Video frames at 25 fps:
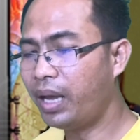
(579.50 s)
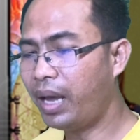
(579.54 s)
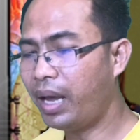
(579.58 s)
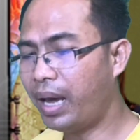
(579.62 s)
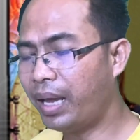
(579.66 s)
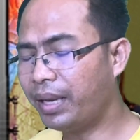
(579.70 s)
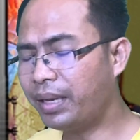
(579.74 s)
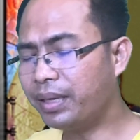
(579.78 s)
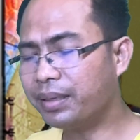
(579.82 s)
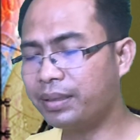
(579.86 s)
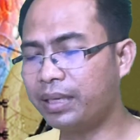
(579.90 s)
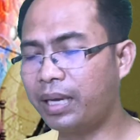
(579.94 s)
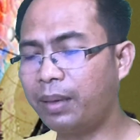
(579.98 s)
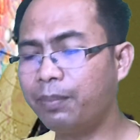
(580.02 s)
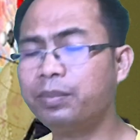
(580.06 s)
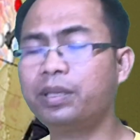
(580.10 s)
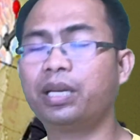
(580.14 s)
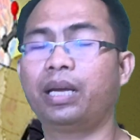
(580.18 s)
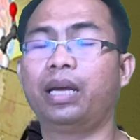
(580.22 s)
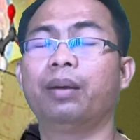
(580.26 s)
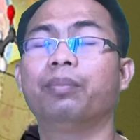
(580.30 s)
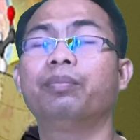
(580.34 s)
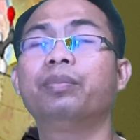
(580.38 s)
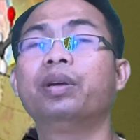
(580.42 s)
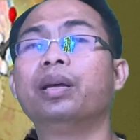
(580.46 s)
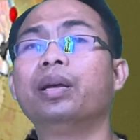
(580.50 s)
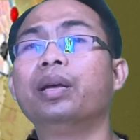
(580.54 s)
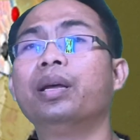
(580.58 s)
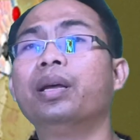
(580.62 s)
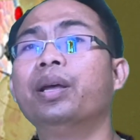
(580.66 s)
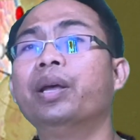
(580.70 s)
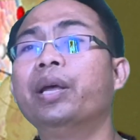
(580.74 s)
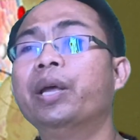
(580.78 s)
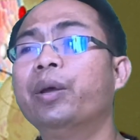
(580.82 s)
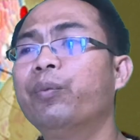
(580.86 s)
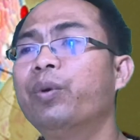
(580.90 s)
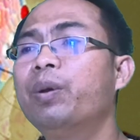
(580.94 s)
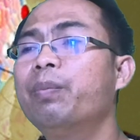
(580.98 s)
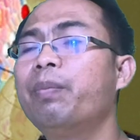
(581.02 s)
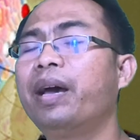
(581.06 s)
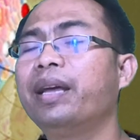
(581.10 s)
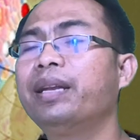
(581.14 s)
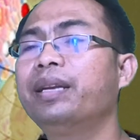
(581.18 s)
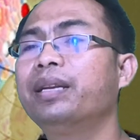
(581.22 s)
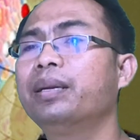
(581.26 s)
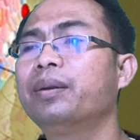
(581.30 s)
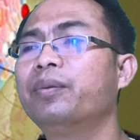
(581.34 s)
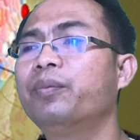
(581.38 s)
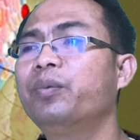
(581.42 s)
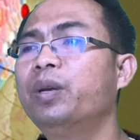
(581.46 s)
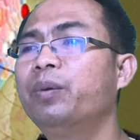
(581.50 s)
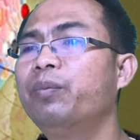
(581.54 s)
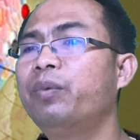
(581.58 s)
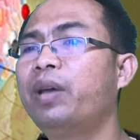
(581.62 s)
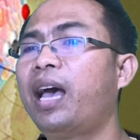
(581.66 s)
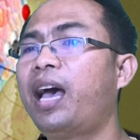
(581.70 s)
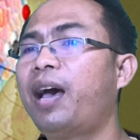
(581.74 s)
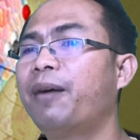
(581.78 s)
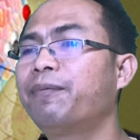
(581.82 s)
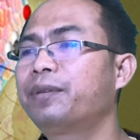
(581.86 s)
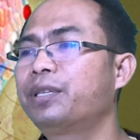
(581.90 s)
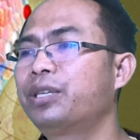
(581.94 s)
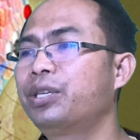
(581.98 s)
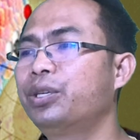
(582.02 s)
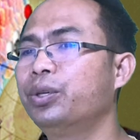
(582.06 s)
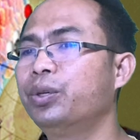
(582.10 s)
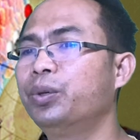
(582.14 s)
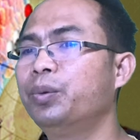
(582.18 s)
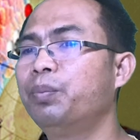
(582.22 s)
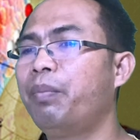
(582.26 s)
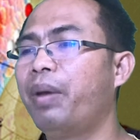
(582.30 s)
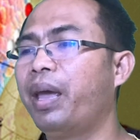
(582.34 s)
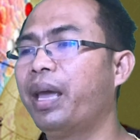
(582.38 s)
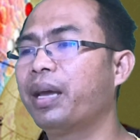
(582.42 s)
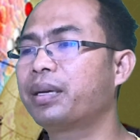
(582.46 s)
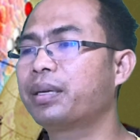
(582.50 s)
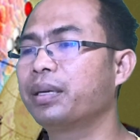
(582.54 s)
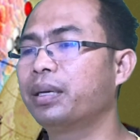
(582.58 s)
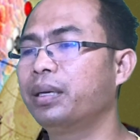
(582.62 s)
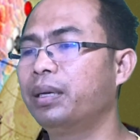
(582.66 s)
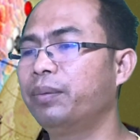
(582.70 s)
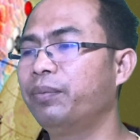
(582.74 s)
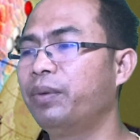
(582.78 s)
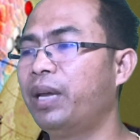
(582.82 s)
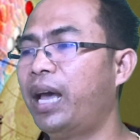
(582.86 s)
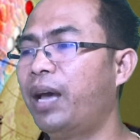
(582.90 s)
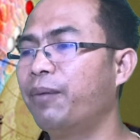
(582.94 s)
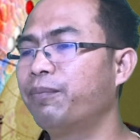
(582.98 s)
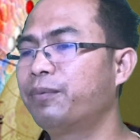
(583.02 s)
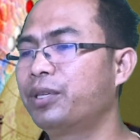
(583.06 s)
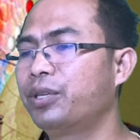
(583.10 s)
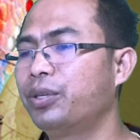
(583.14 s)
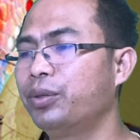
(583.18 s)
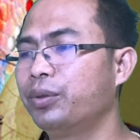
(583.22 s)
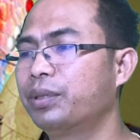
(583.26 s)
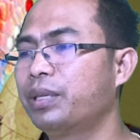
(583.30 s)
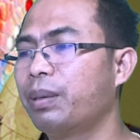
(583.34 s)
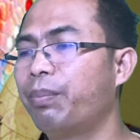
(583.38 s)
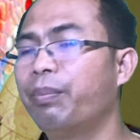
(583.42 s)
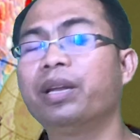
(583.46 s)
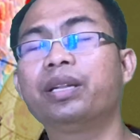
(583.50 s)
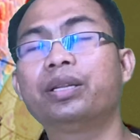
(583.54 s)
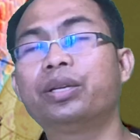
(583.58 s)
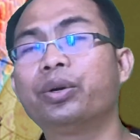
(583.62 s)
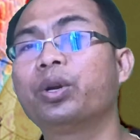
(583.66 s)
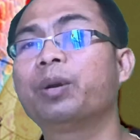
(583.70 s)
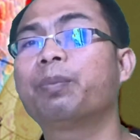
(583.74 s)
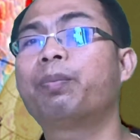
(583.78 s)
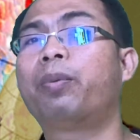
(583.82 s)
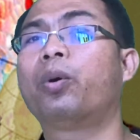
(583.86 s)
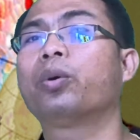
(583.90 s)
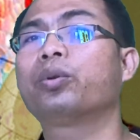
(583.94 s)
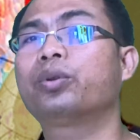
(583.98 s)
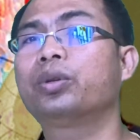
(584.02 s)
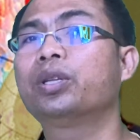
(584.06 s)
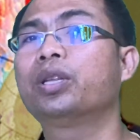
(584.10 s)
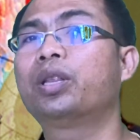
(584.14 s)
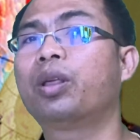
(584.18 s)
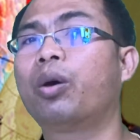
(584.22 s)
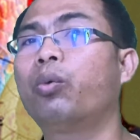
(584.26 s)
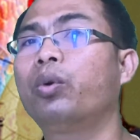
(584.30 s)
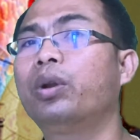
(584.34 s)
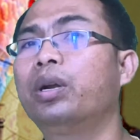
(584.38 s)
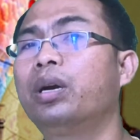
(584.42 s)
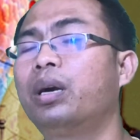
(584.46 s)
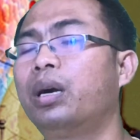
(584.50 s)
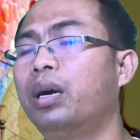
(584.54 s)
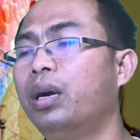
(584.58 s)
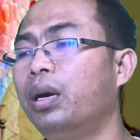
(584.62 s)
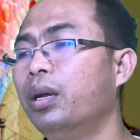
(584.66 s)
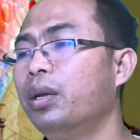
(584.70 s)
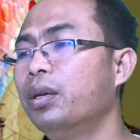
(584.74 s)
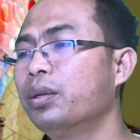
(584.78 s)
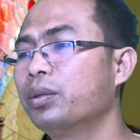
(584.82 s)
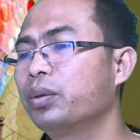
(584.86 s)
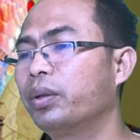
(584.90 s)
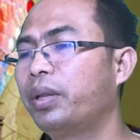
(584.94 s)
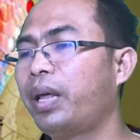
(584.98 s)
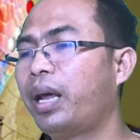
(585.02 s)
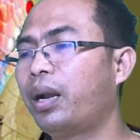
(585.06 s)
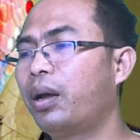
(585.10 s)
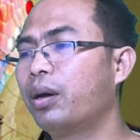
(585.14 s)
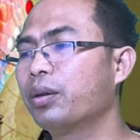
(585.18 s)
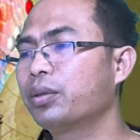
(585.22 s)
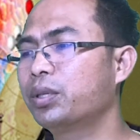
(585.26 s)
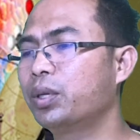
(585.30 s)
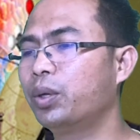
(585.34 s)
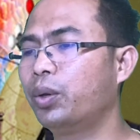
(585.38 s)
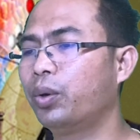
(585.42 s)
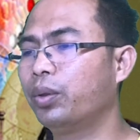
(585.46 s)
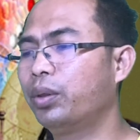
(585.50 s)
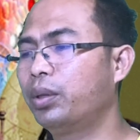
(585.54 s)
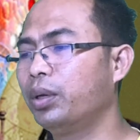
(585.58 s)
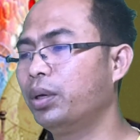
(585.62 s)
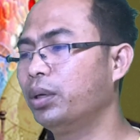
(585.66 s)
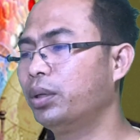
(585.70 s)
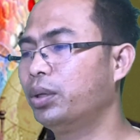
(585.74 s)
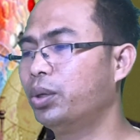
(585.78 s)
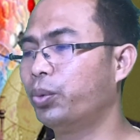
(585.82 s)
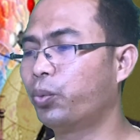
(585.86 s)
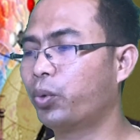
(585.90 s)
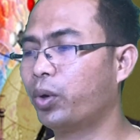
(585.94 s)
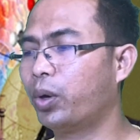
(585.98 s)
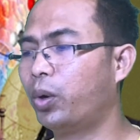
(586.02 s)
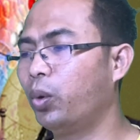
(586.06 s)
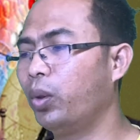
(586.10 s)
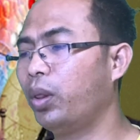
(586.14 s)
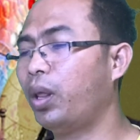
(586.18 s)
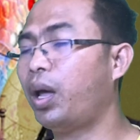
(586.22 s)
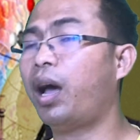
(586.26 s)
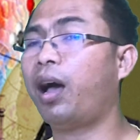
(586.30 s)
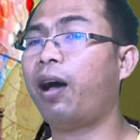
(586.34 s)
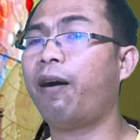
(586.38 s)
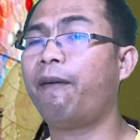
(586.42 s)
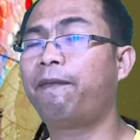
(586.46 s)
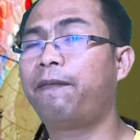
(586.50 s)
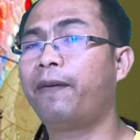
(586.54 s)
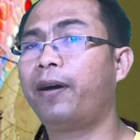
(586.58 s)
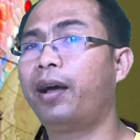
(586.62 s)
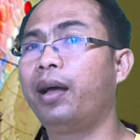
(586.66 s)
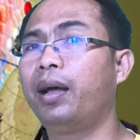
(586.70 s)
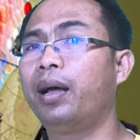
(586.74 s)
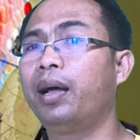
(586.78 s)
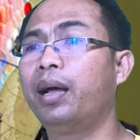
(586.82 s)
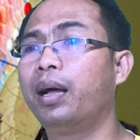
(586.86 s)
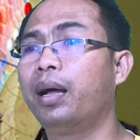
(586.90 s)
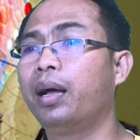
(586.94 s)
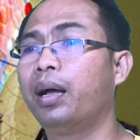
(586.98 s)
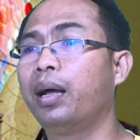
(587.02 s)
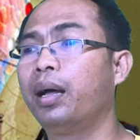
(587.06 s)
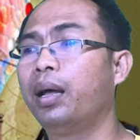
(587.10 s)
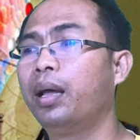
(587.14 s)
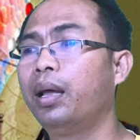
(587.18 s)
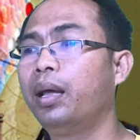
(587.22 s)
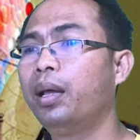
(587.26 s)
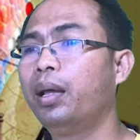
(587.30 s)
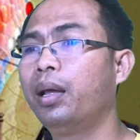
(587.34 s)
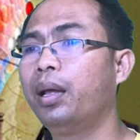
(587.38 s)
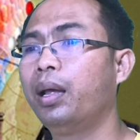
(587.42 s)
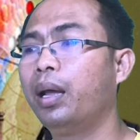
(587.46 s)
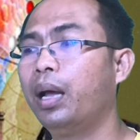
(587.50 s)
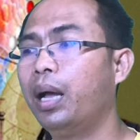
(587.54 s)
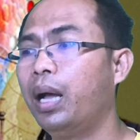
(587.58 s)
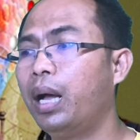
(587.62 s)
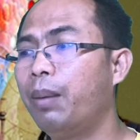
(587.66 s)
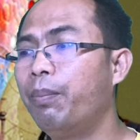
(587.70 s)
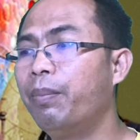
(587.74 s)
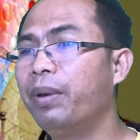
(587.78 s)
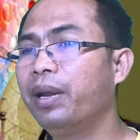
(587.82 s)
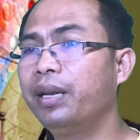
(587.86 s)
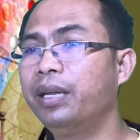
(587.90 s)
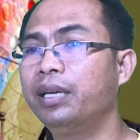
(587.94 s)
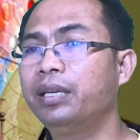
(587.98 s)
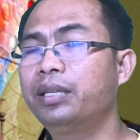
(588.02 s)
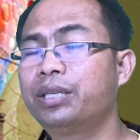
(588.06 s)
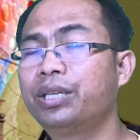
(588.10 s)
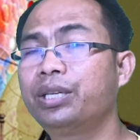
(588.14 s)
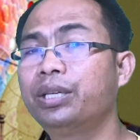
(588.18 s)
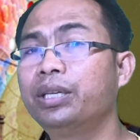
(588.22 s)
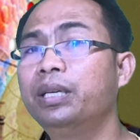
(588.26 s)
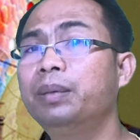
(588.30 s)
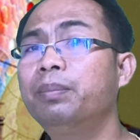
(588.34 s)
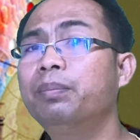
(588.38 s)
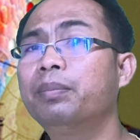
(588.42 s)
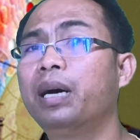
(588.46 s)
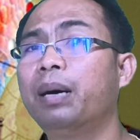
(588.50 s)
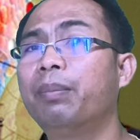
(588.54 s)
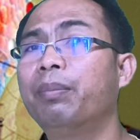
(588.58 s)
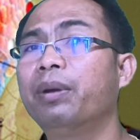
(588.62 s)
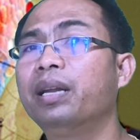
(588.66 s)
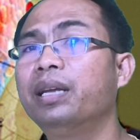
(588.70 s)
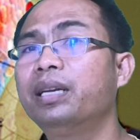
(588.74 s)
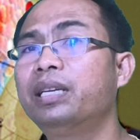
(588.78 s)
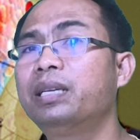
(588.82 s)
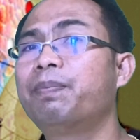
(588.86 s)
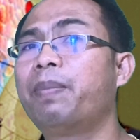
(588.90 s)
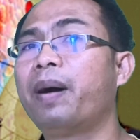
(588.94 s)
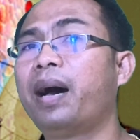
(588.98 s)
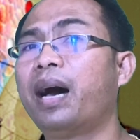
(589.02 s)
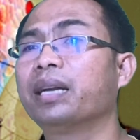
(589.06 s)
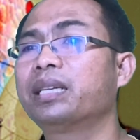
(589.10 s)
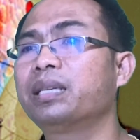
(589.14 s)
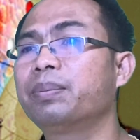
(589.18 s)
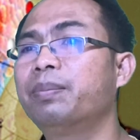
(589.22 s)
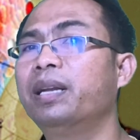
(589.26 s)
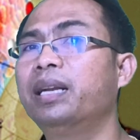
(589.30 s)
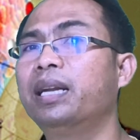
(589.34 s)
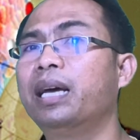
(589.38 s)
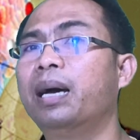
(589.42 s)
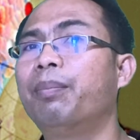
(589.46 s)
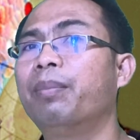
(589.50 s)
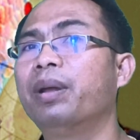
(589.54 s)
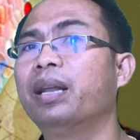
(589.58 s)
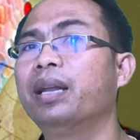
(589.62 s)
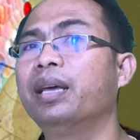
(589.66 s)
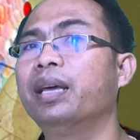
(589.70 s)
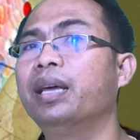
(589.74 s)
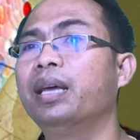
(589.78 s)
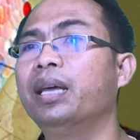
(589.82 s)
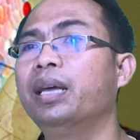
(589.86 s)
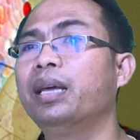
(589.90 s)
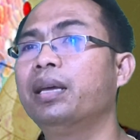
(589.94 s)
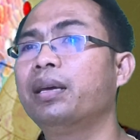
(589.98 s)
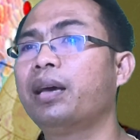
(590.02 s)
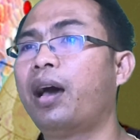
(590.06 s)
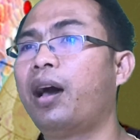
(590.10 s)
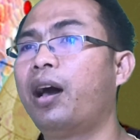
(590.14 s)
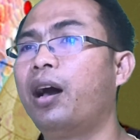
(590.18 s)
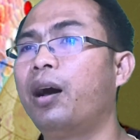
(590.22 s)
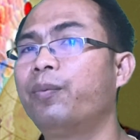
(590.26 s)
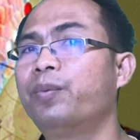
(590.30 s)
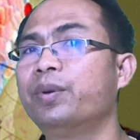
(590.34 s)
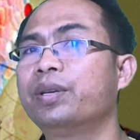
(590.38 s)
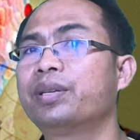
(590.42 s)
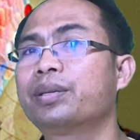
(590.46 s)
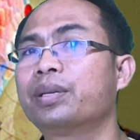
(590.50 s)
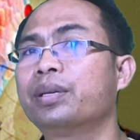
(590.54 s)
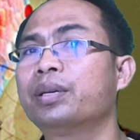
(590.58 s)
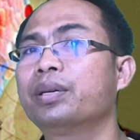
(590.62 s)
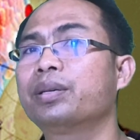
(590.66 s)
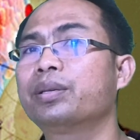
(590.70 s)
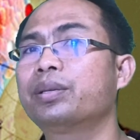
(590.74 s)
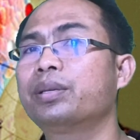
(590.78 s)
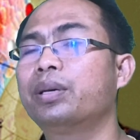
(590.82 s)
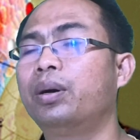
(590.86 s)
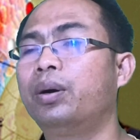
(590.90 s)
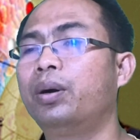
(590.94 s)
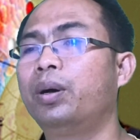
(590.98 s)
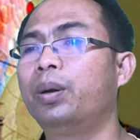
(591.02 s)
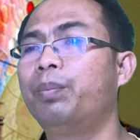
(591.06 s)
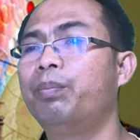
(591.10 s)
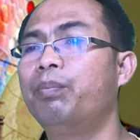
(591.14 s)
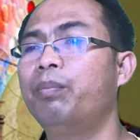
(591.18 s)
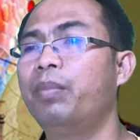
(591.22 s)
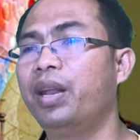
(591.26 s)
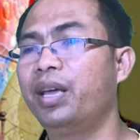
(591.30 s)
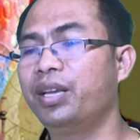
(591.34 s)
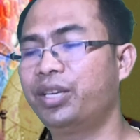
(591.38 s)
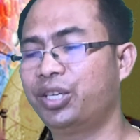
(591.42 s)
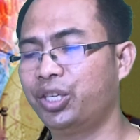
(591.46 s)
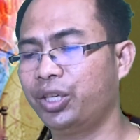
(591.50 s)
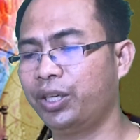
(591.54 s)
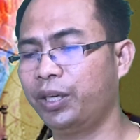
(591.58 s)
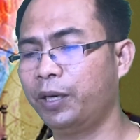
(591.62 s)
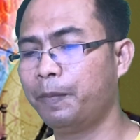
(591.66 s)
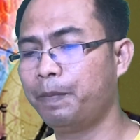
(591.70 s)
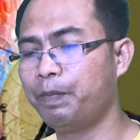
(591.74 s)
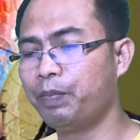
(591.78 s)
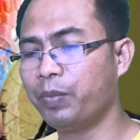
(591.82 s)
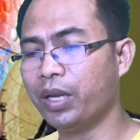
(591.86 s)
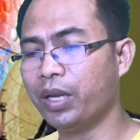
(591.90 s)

At the same time, we have to submit the report to the donor. So that also the role of M&E team, M&E department, M&E officers or manager